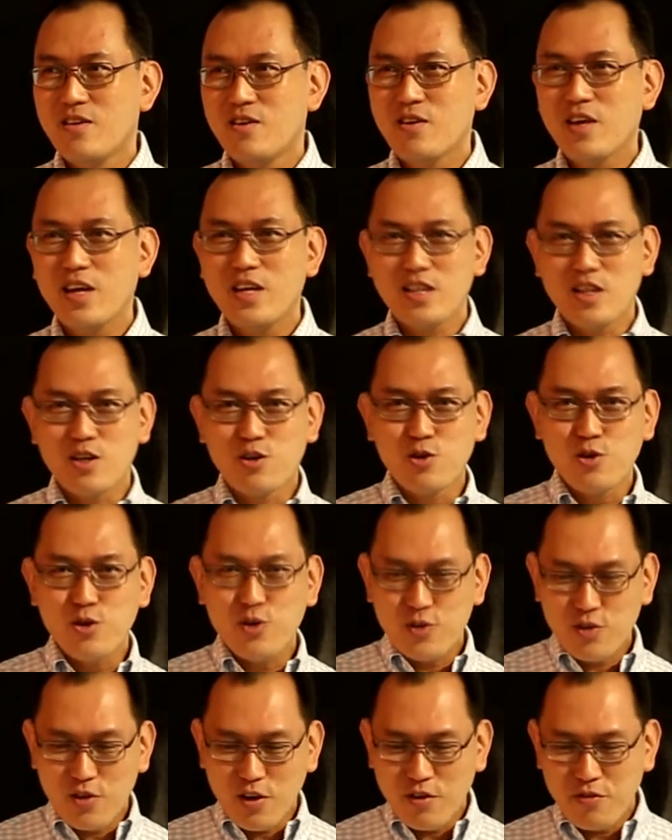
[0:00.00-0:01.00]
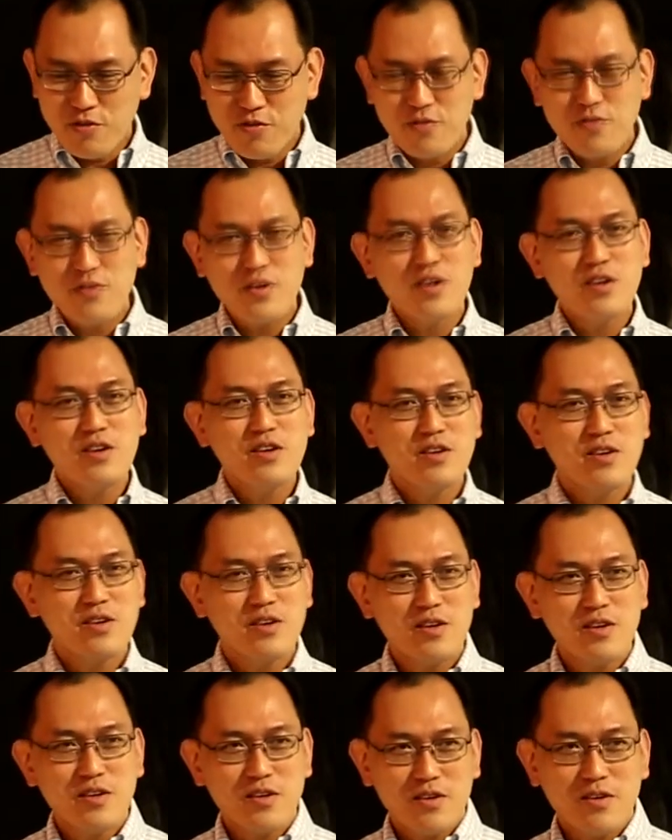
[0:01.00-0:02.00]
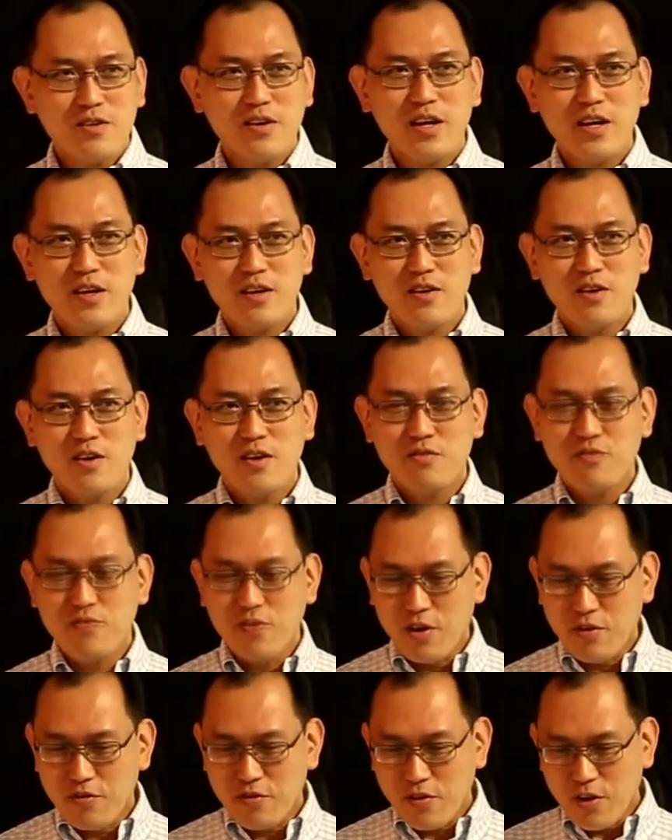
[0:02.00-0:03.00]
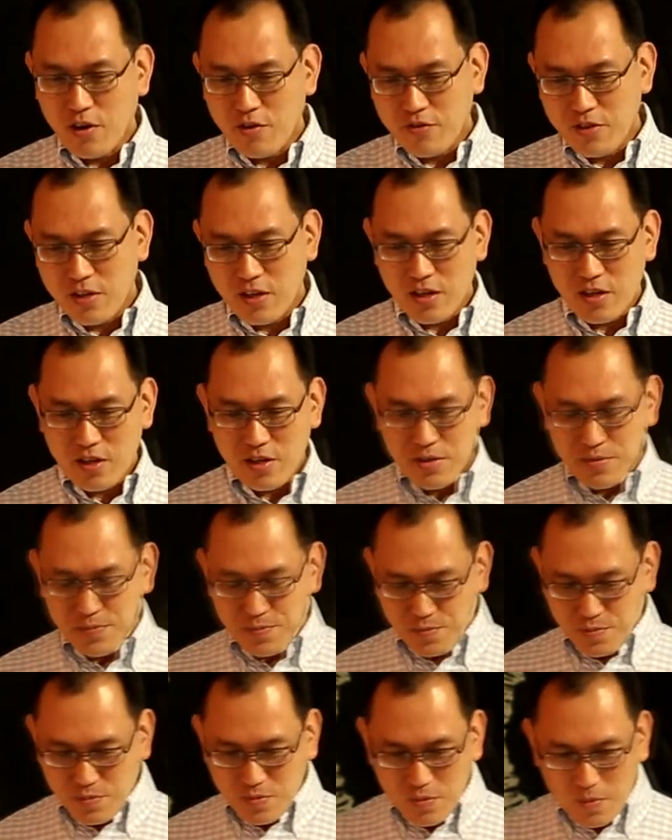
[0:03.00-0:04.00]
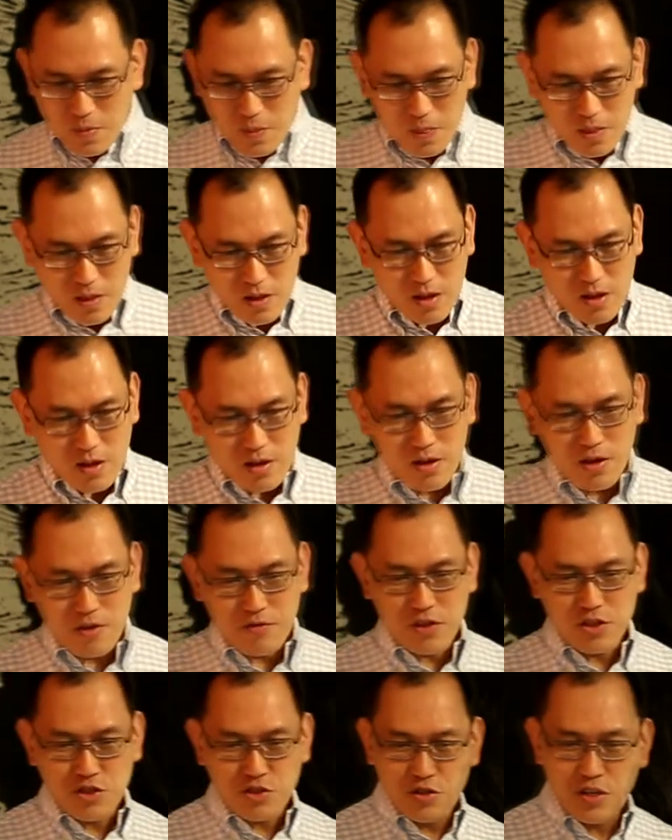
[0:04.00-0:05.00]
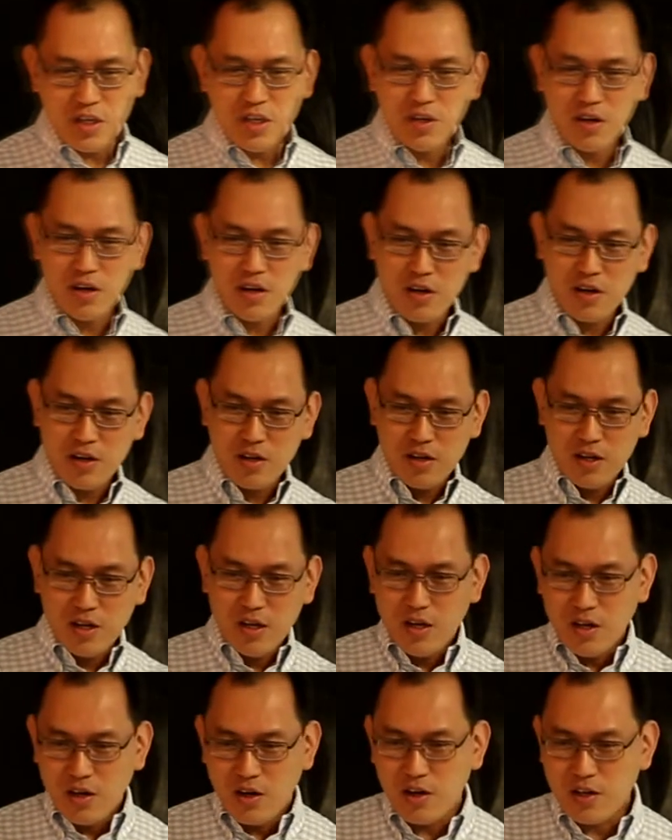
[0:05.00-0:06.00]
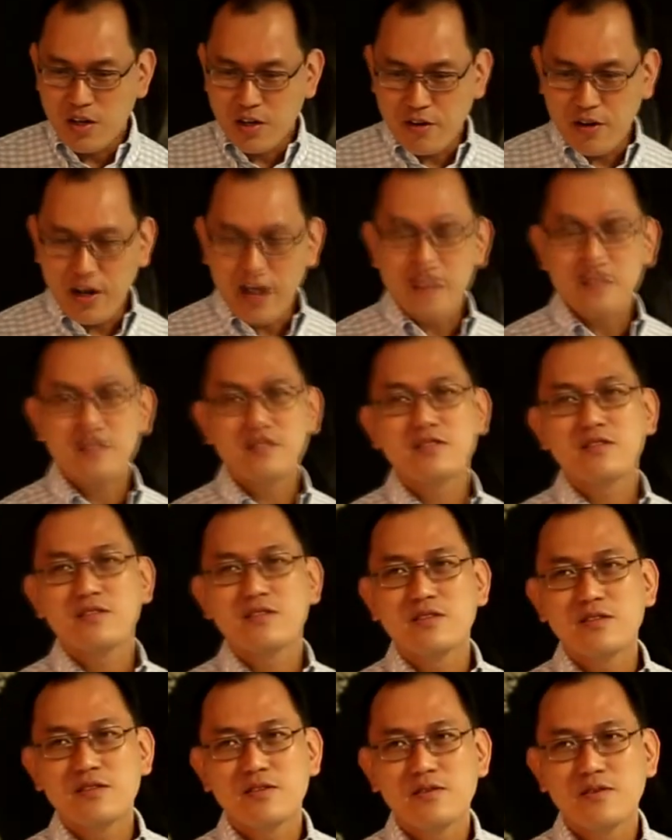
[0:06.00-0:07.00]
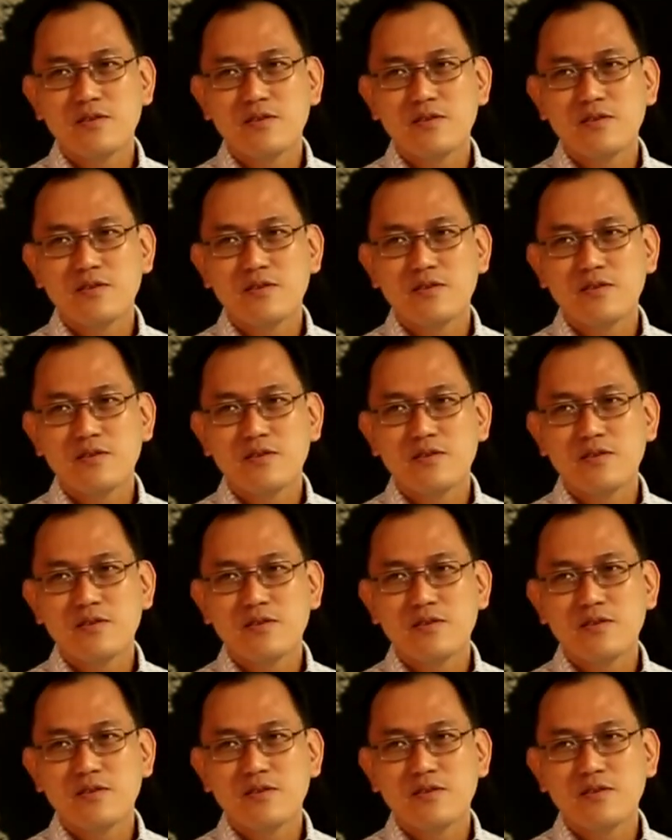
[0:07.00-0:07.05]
okay, the growth of, right, of the tree or the grass,